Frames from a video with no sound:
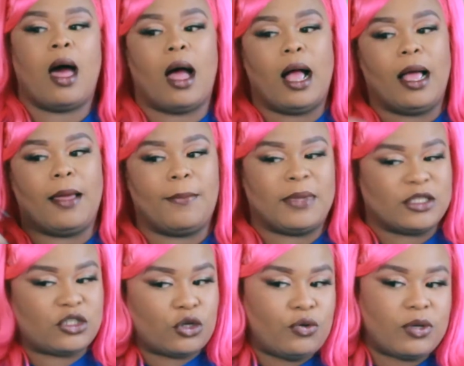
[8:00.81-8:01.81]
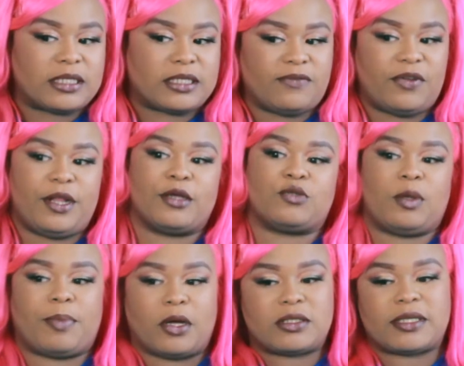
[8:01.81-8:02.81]
and so you can see videos we
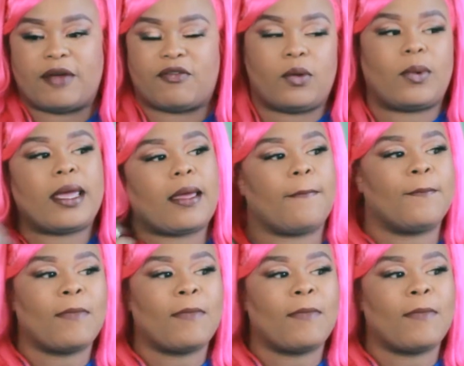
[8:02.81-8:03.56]
post every week.